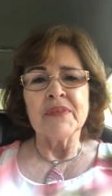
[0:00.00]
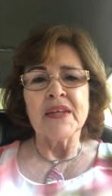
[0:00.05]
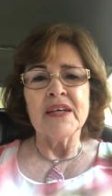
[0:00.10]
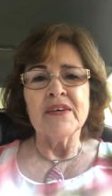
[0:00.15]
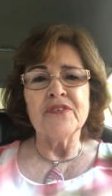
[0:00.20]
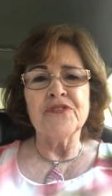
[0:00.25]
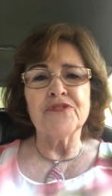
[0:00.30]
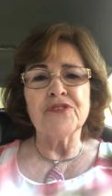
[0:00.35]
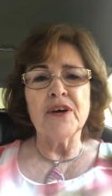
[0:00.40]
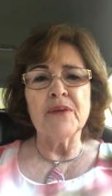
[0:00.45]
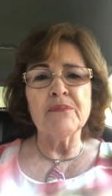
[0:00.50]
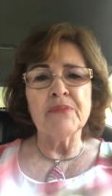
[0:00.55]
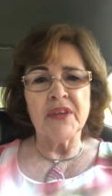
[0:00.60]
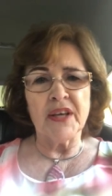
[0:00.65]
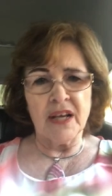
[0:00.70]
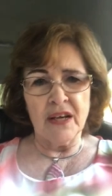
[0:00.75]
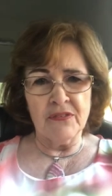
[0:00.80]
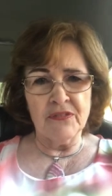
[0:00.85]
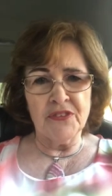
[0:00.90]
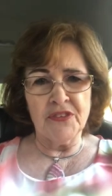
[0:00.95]
From
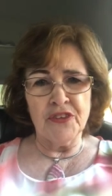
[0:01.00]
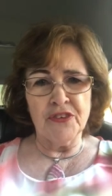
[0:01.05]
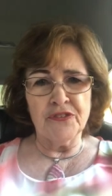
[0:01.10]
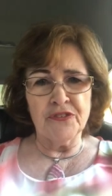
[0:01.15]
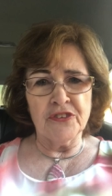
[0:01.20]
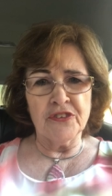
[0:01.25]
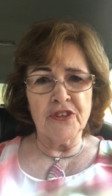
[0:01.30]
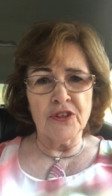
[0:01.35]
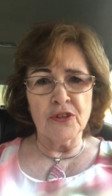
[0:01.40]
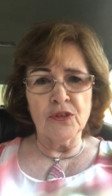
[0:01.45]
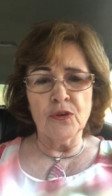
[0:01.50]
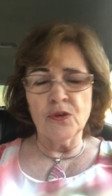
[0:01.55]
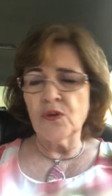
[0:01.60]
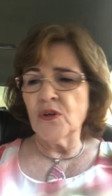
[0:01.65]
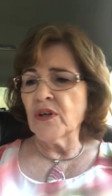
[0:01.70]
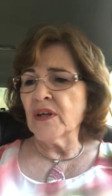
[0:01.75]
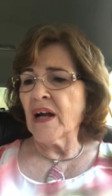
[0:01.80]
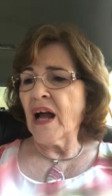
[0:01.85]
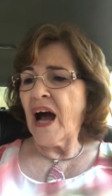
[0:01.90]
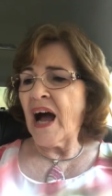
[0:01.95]
the, the, the
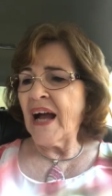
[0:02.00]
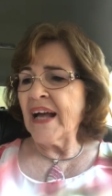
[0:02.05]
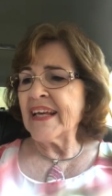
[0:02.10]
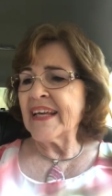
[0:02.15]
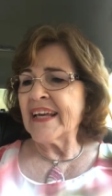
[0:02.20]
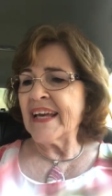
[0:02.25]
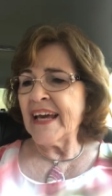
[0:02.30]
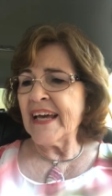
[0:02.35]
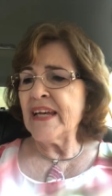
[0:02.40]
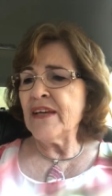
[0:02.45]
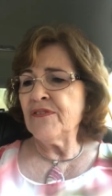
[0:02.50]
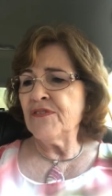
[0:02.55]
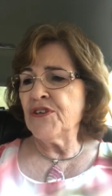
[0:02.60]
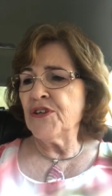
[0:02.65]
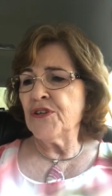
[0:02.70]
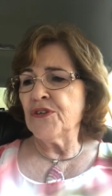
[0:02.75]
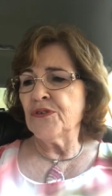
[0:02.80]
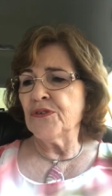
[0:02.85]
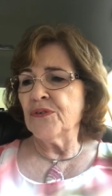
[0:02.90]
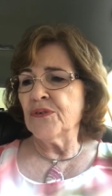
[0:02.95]
Lord, I gave
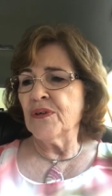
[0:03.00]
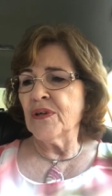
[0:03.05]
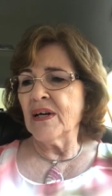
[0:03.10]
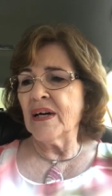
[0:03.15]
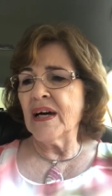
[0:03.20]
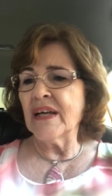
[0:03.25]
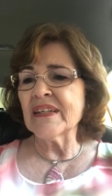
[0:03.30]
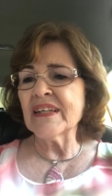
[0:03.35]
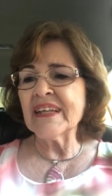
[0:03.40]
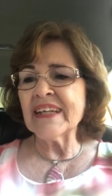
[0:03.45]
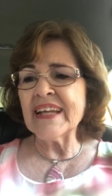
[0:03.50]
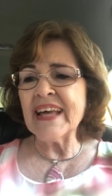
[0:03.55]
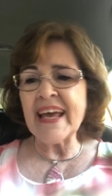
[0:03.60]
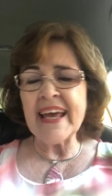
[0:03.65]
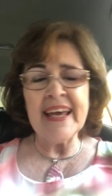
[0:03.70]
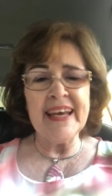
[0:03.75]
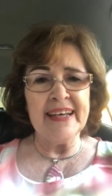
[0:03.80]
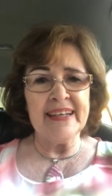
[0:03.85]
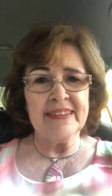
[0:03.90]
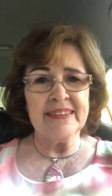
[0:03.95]
you a
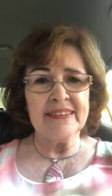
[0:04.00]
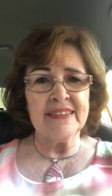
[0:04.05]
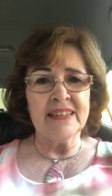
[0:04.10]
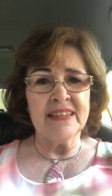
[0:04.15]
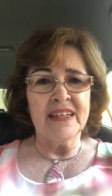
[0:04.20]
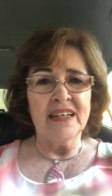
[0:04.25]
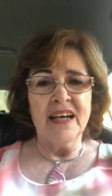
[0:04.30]
land